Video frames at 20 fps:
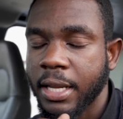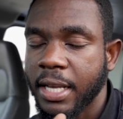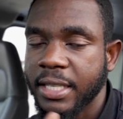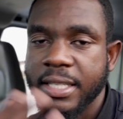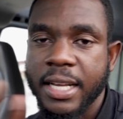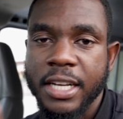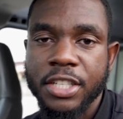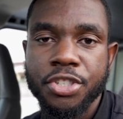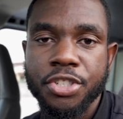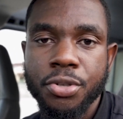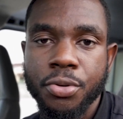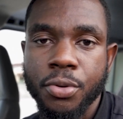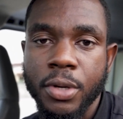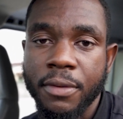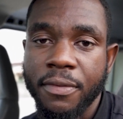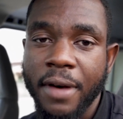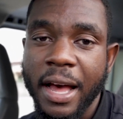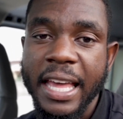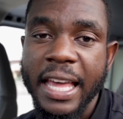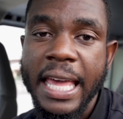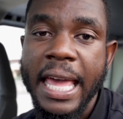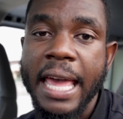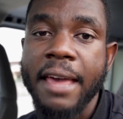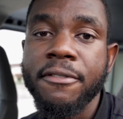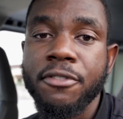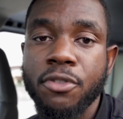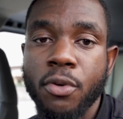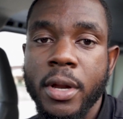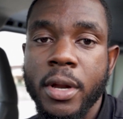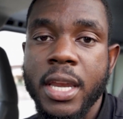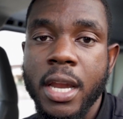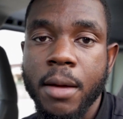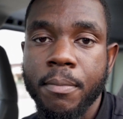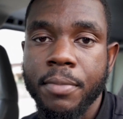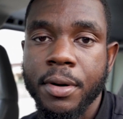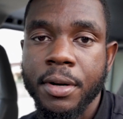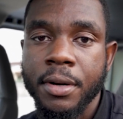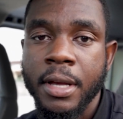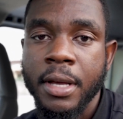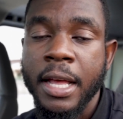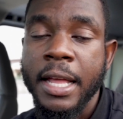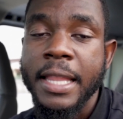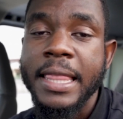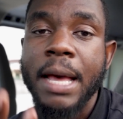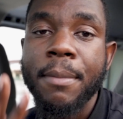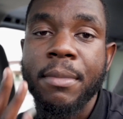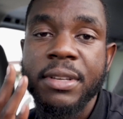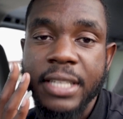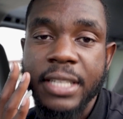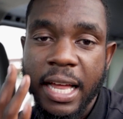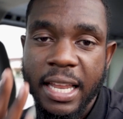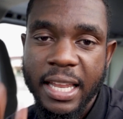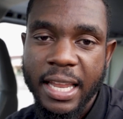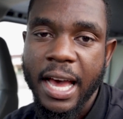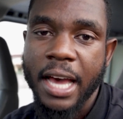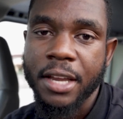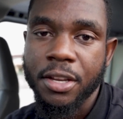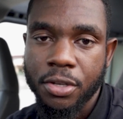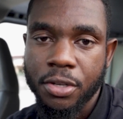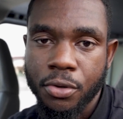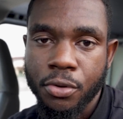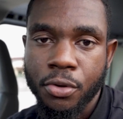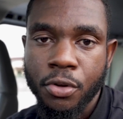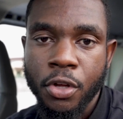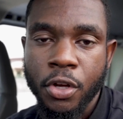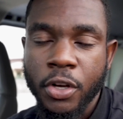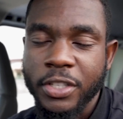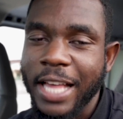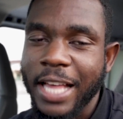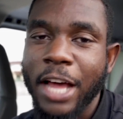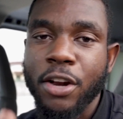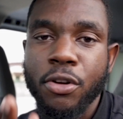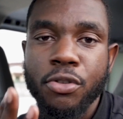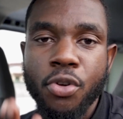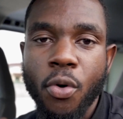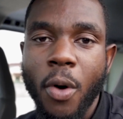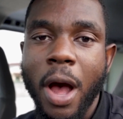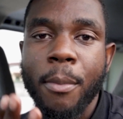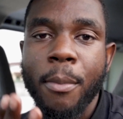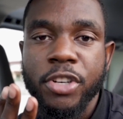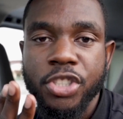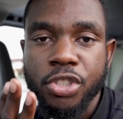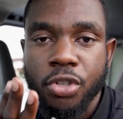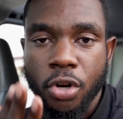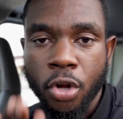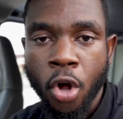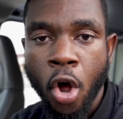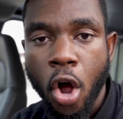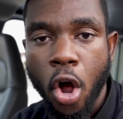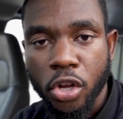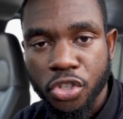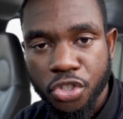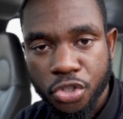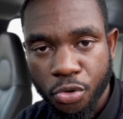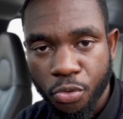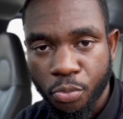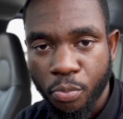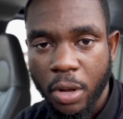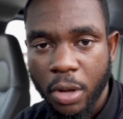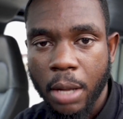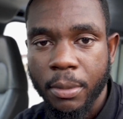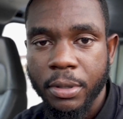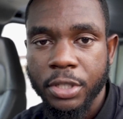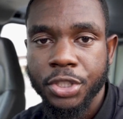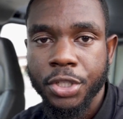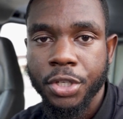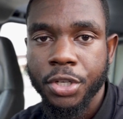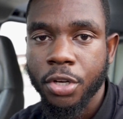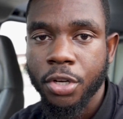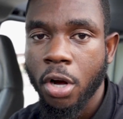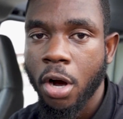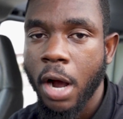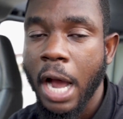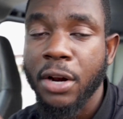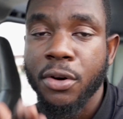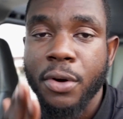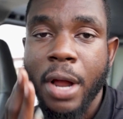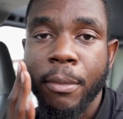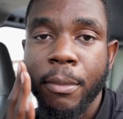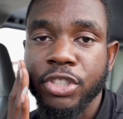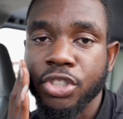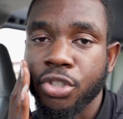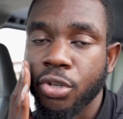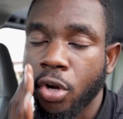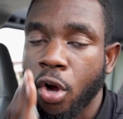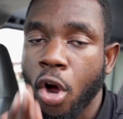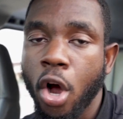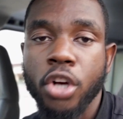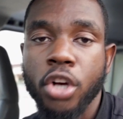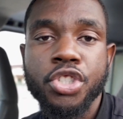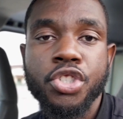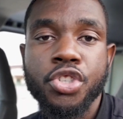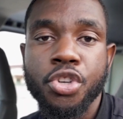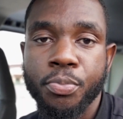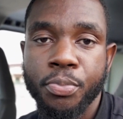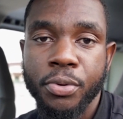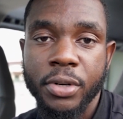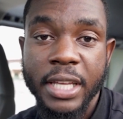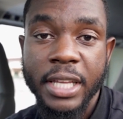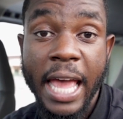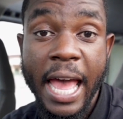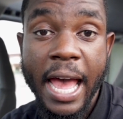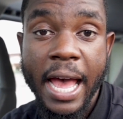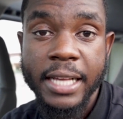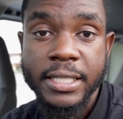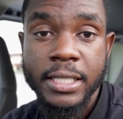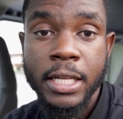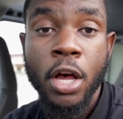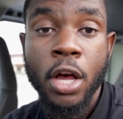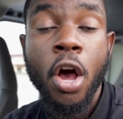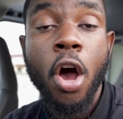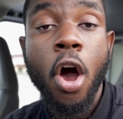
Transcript: That's not true. If I gave you a number, that means I lied to you, because I don't know how much it's gonna cost you to insure your car. I don't know how much it's gonna cost you to put gas.